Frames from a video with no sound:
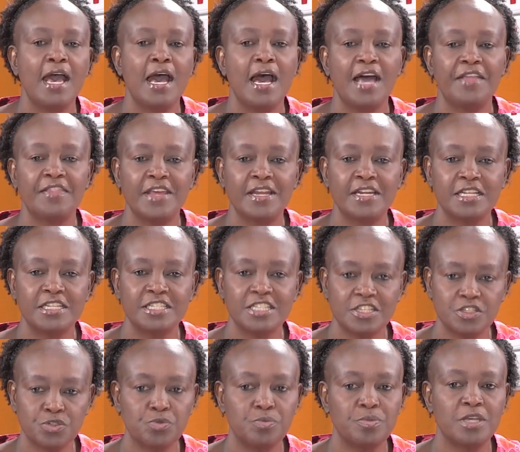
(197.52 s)
and then just
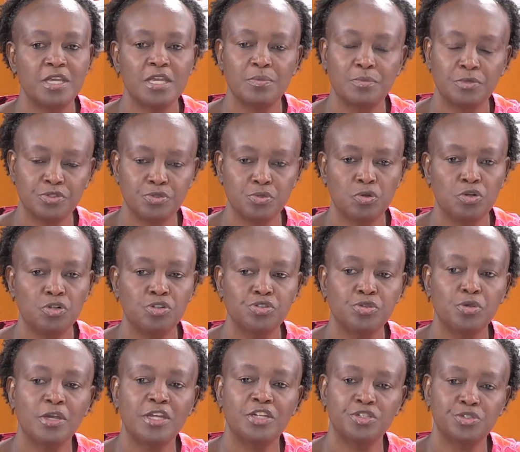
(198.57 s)
to be able to also
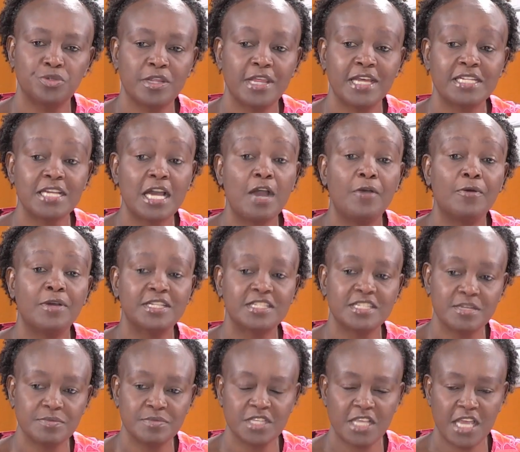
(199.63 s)
ensure that our
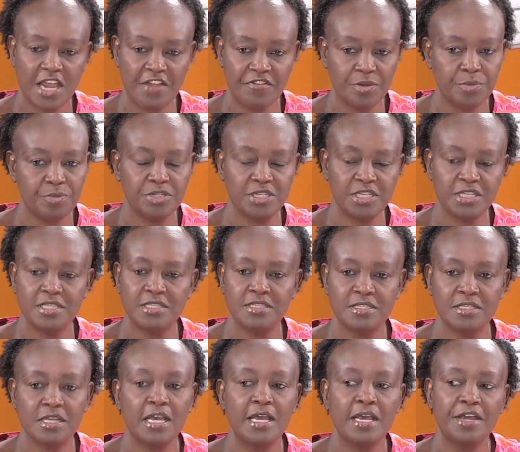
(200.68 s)
teams, everybody is
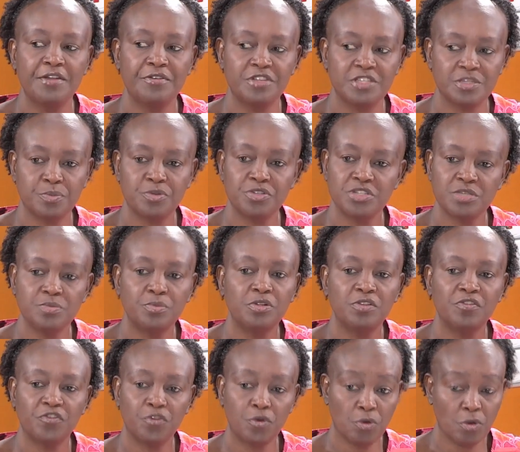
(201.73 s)
responsible
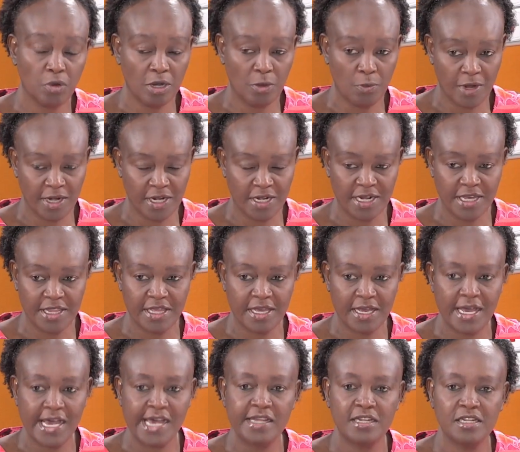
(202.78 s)
for one another,
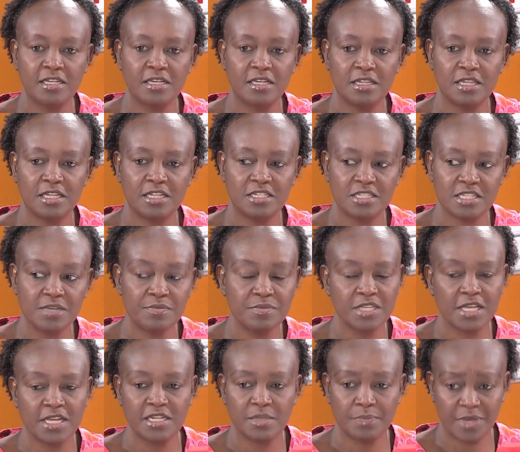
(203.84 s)
and the teams
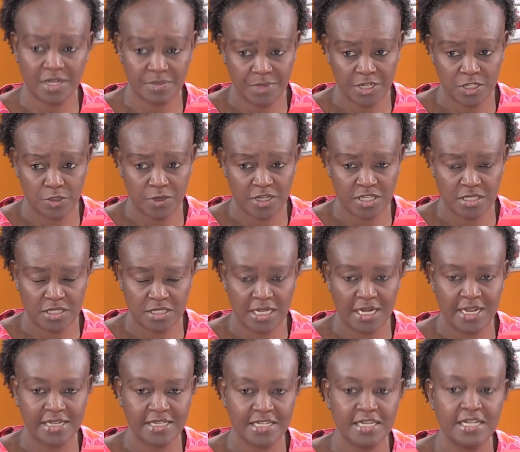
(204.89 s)
are department-wise
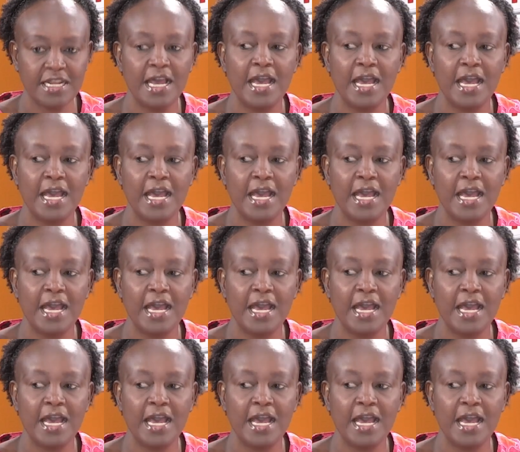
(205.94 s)
selected,